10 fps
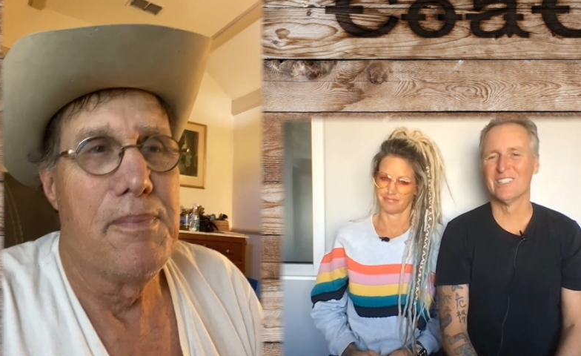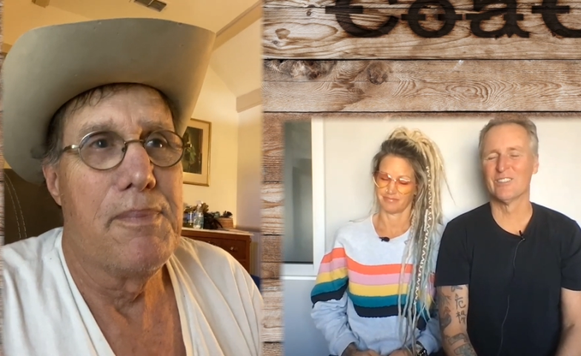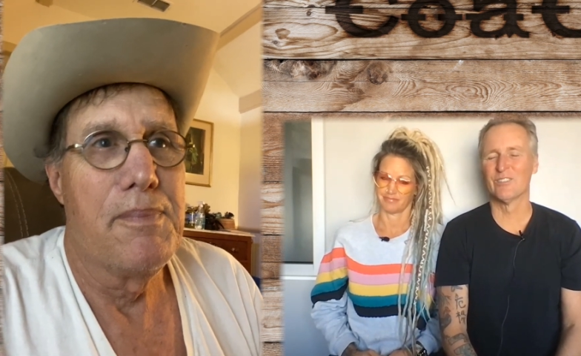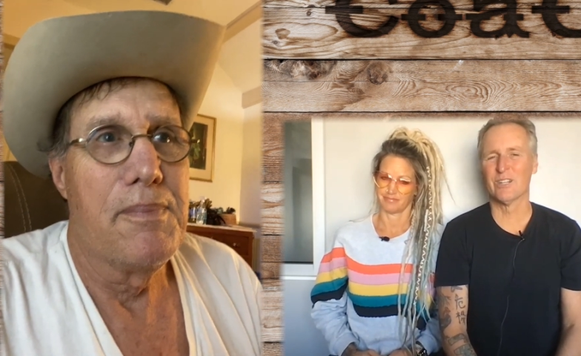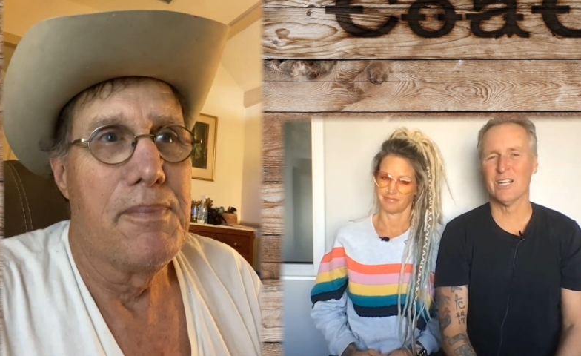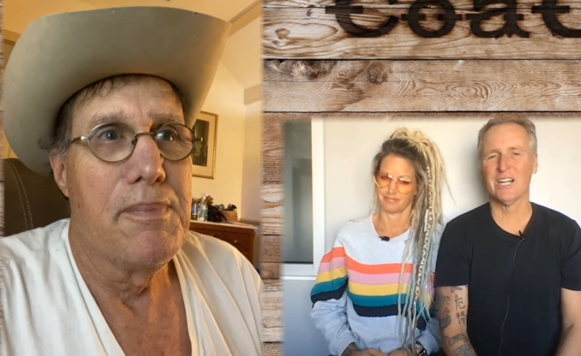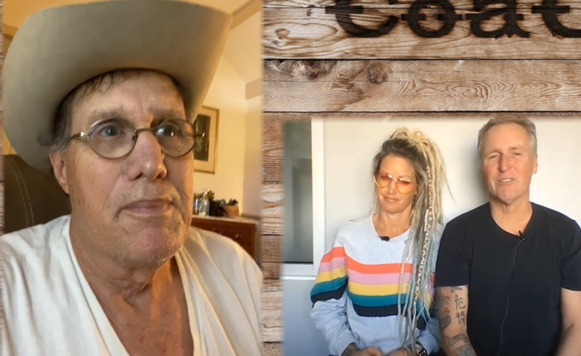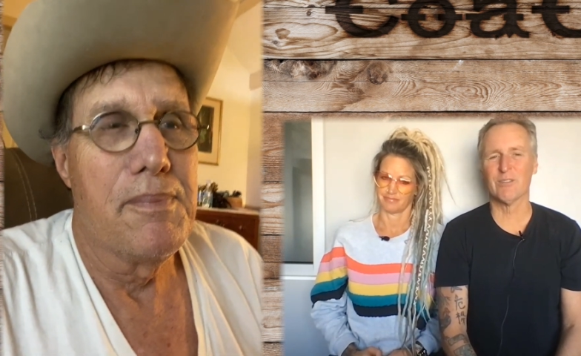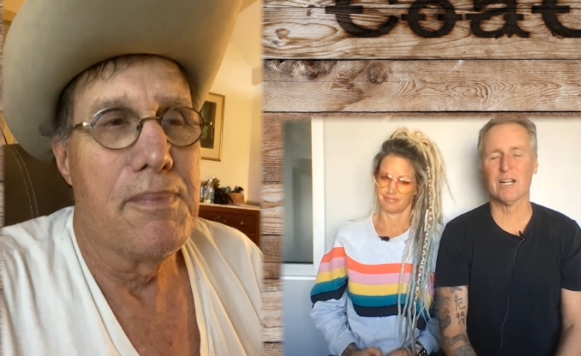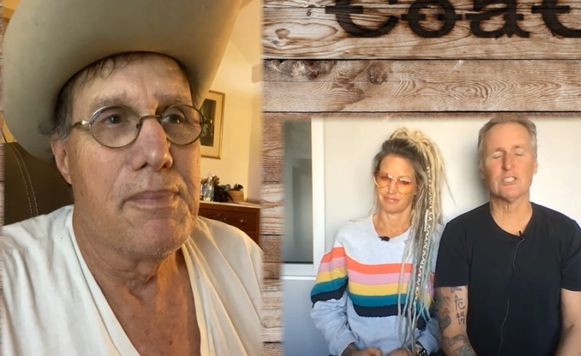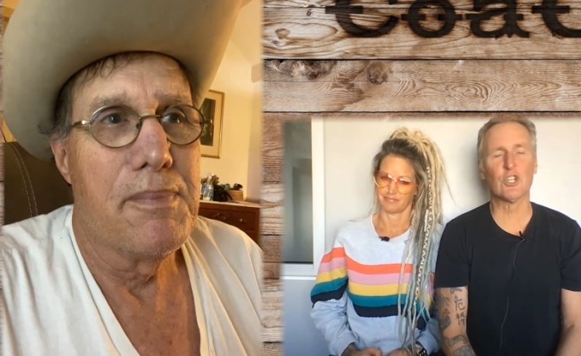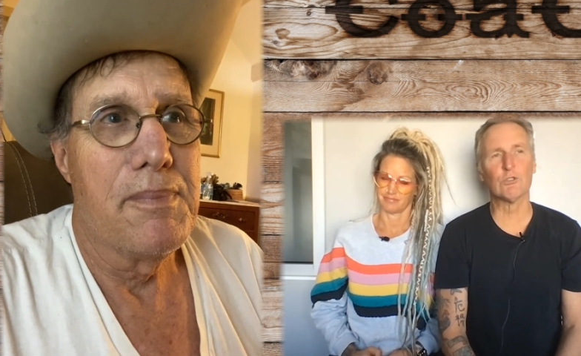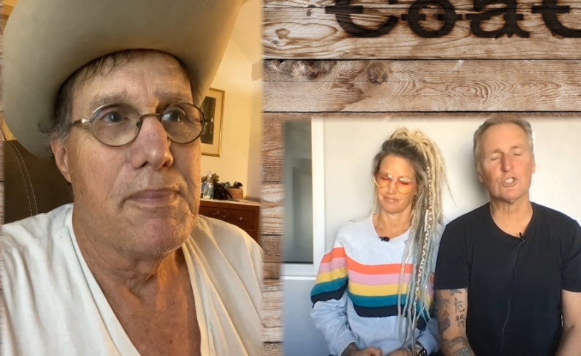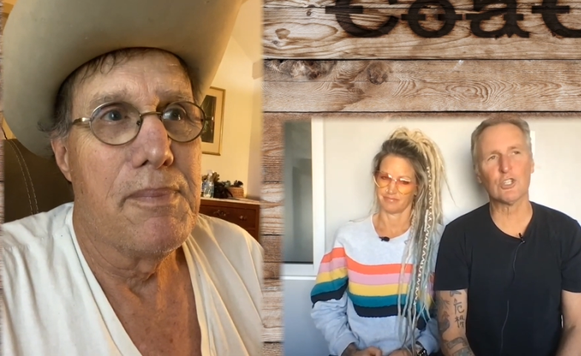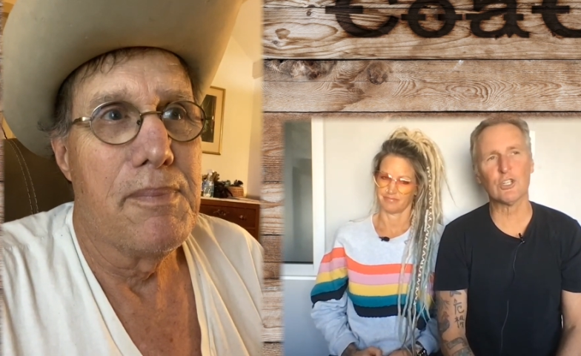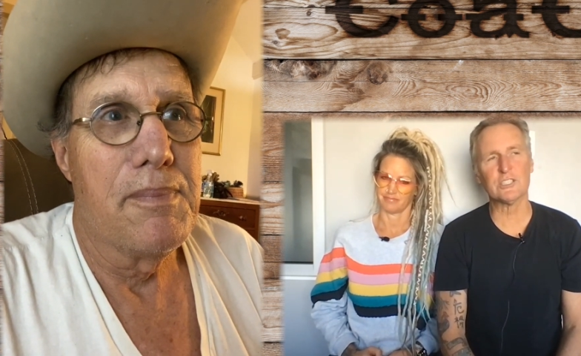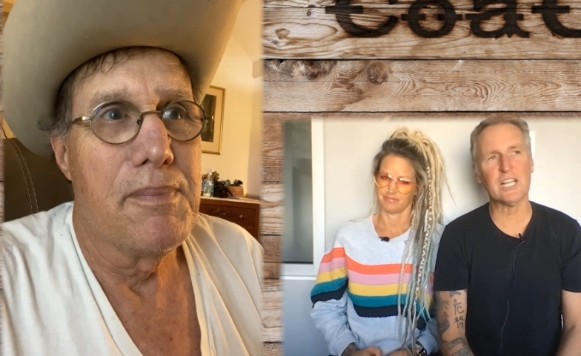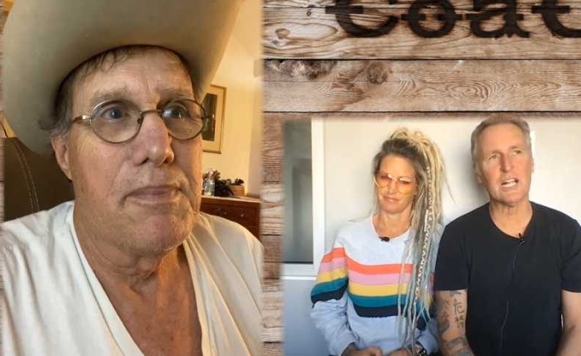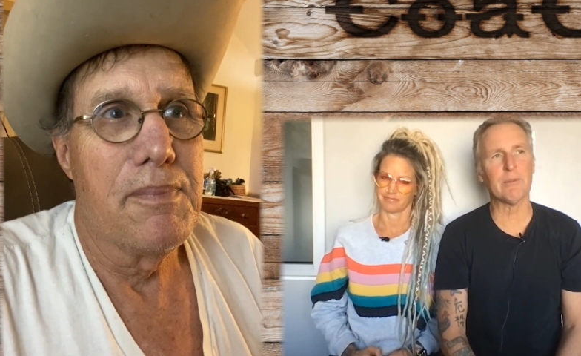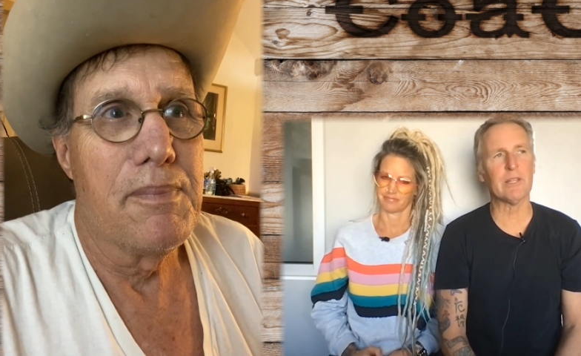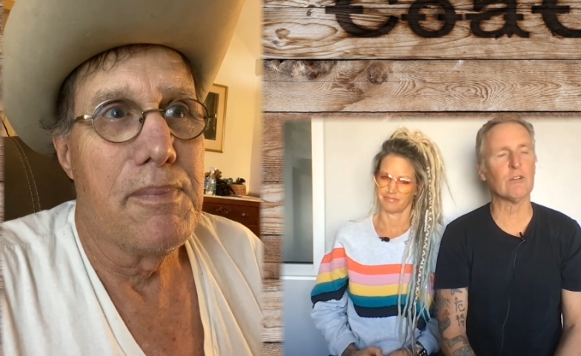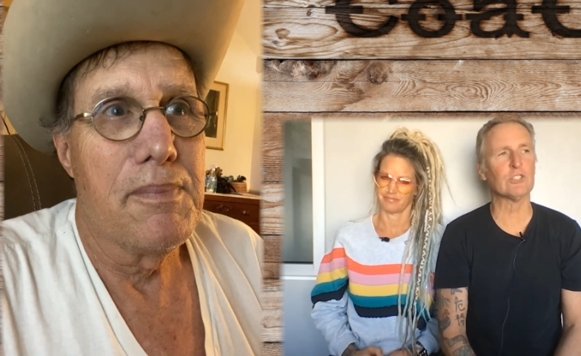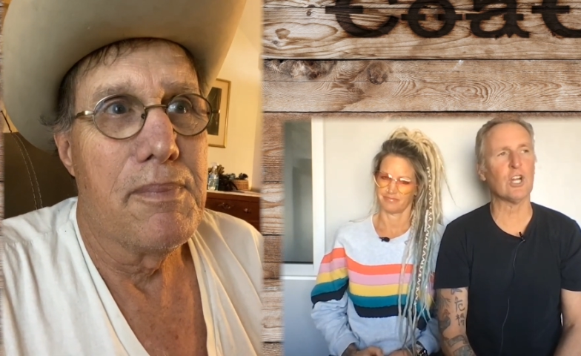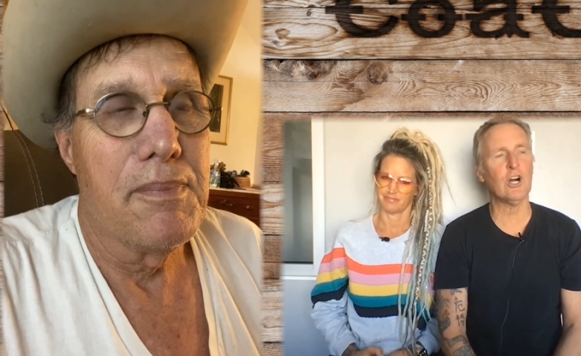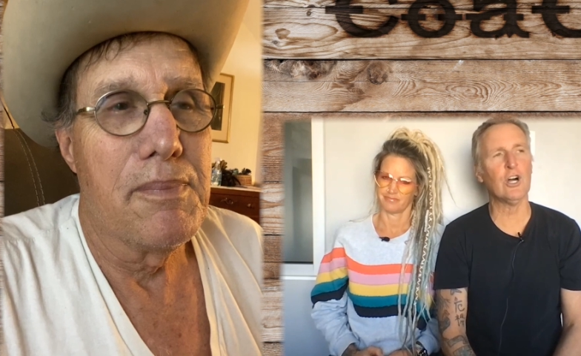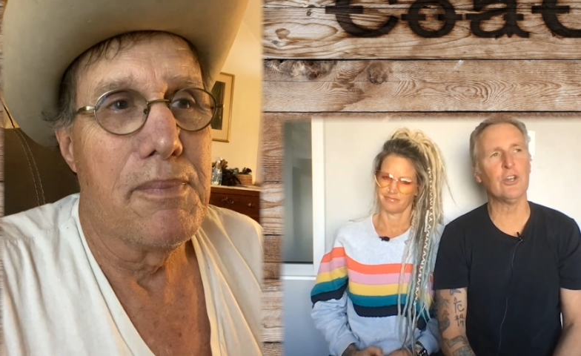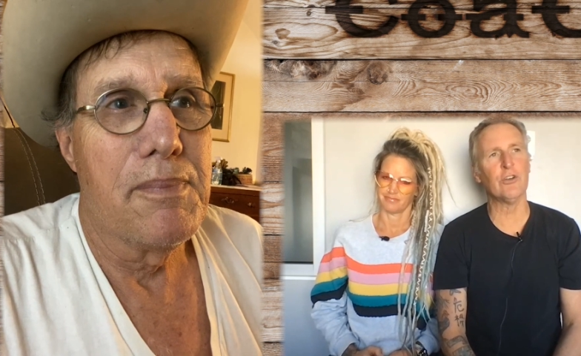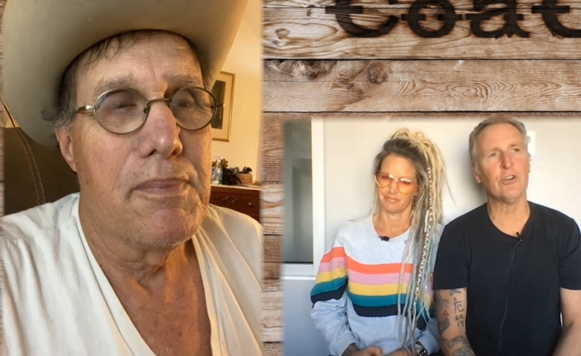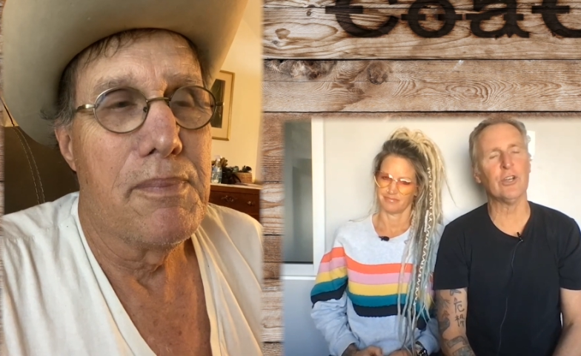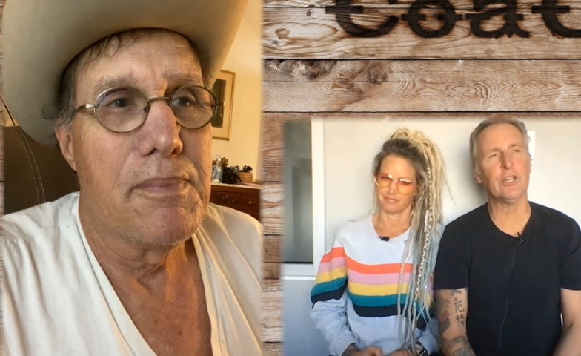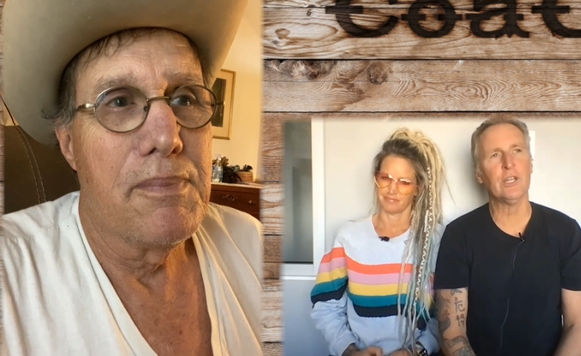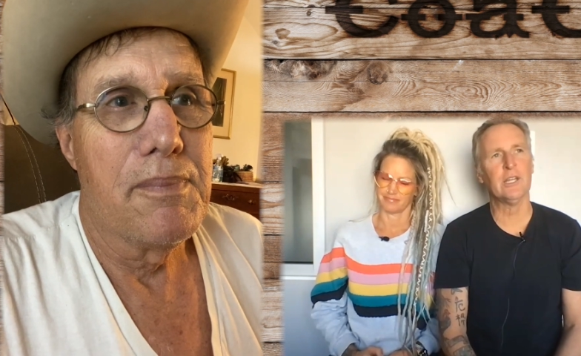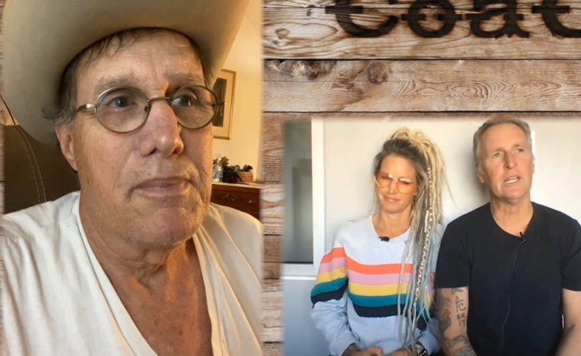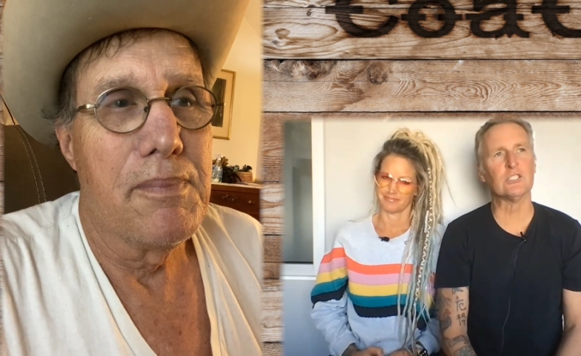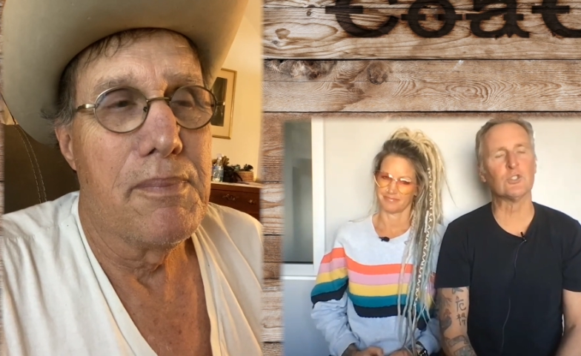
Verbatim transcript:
Speaker 1: Right, right. So, so you're telling me those hundred and